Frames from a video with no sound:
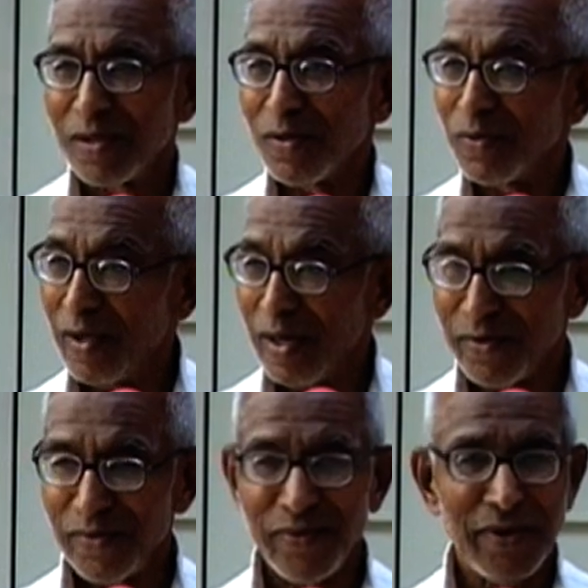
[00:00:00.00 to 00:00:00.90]
We are
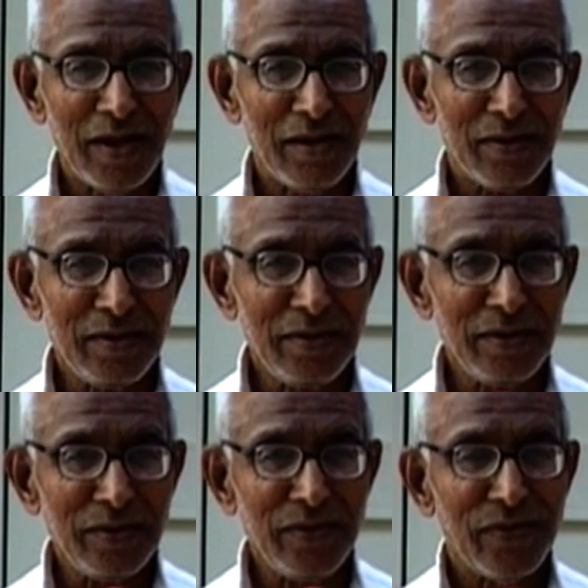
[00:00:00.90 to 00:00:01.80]

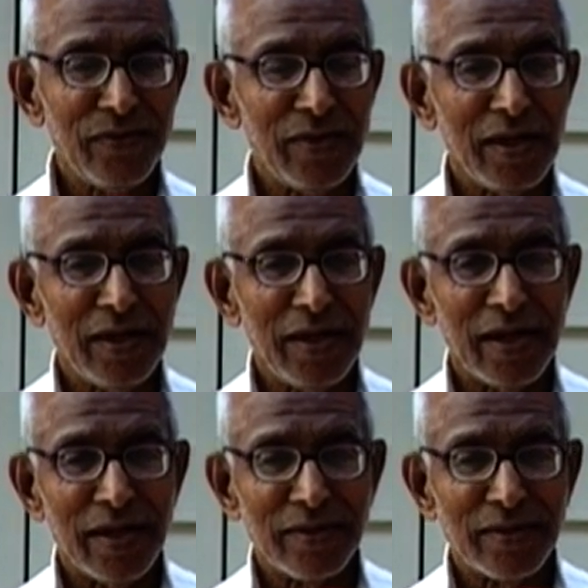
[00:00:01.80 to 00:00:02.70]
free
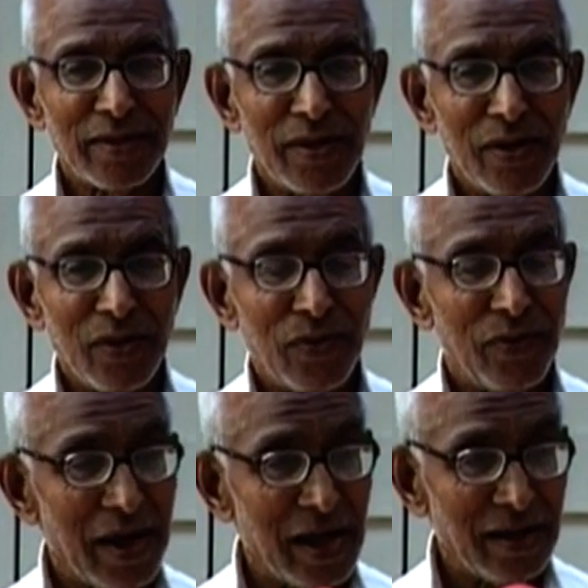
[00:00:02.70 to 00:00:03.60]
here.
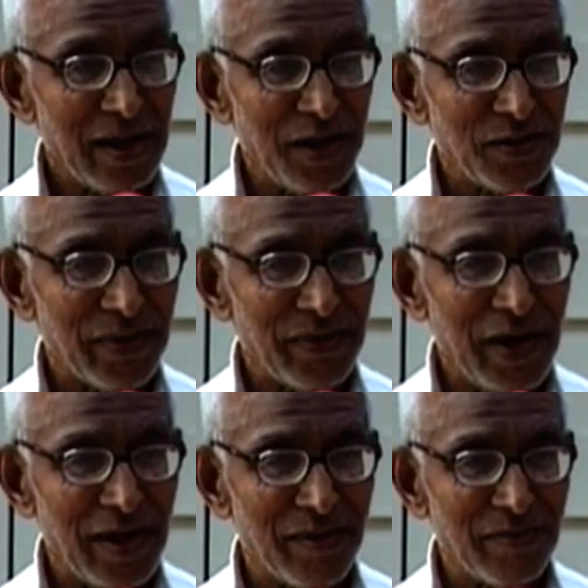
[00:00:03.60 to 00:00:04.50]
Where there is a
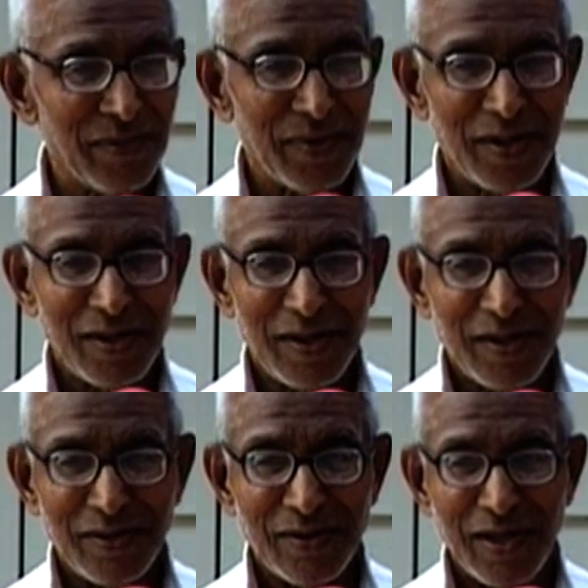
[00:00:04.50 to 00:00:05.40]
freedom,
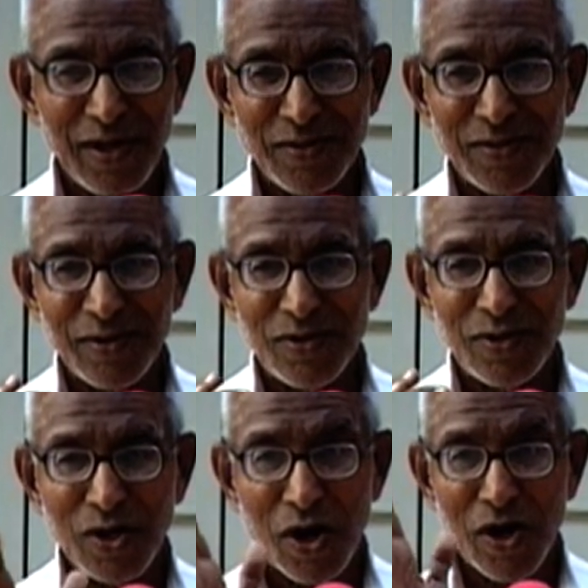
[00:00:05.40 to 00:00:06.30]
there is joy.